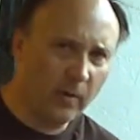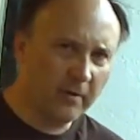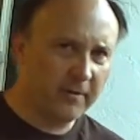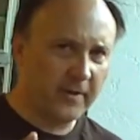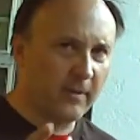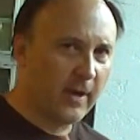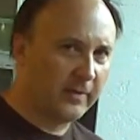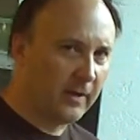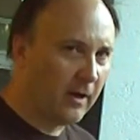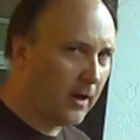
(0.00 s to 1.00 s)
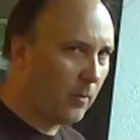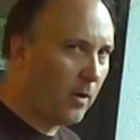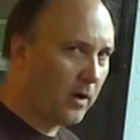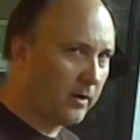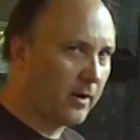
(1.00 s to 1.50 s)
one other thing about the hot
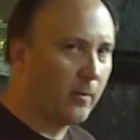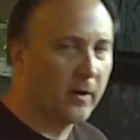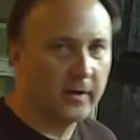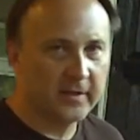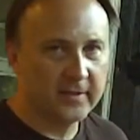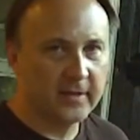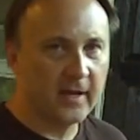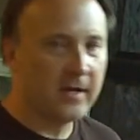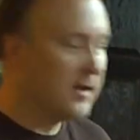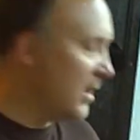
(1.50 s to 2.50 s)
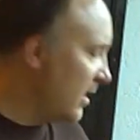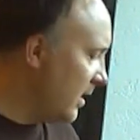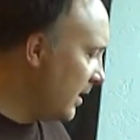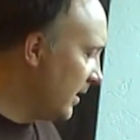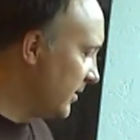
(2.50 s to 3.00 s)
water I wanted to say
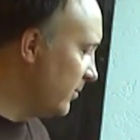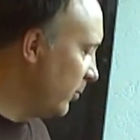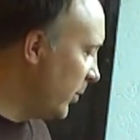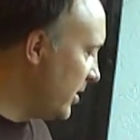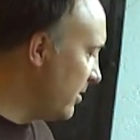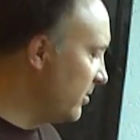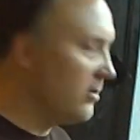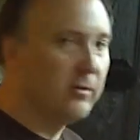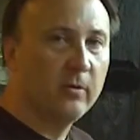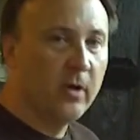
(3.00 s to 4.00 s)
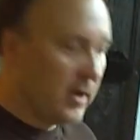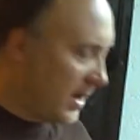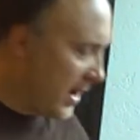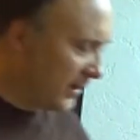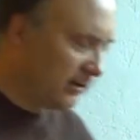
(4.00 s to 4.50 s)
is when you do,
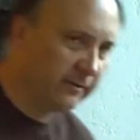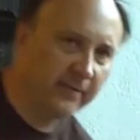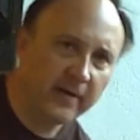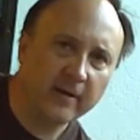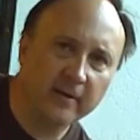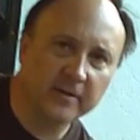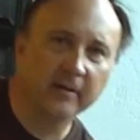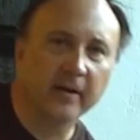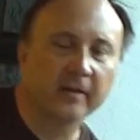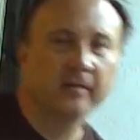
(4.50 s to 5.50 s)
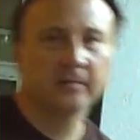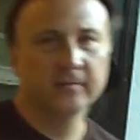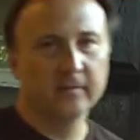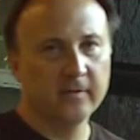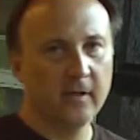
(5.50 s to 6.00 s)
add a little vinegar to it.
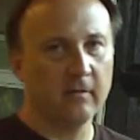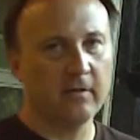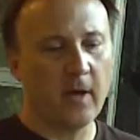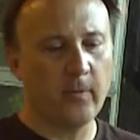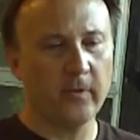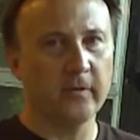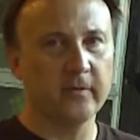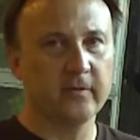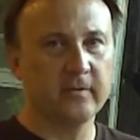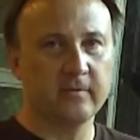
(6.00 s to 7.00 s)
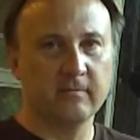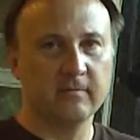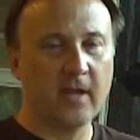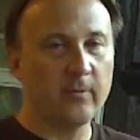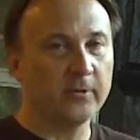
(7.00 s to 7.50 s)
A couple
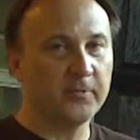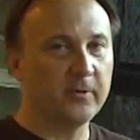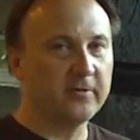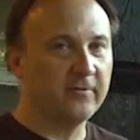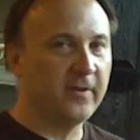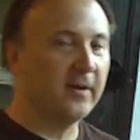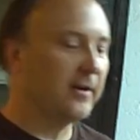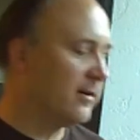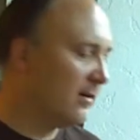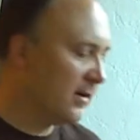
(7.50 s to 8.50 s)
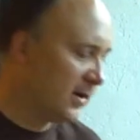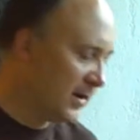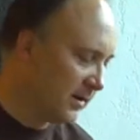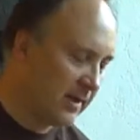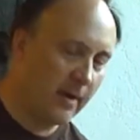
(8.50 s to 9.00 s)
tablespoons of vinegar.
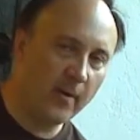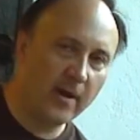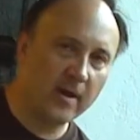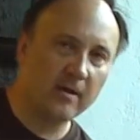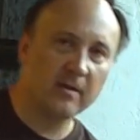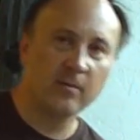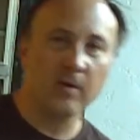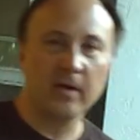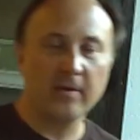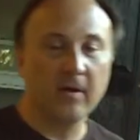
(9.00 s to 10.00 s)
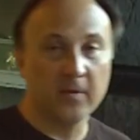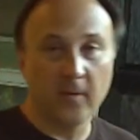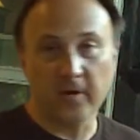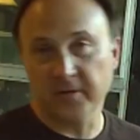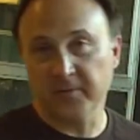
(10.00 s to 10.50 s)
That way you won't get the
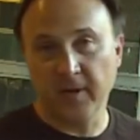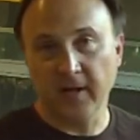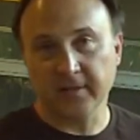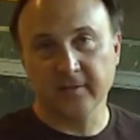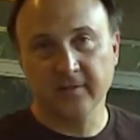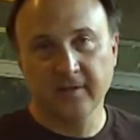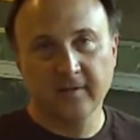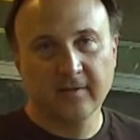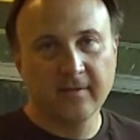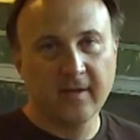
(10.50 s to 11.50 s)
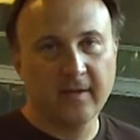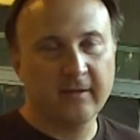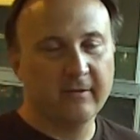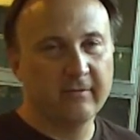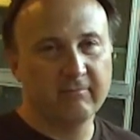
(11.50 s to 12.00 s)
hard water spots that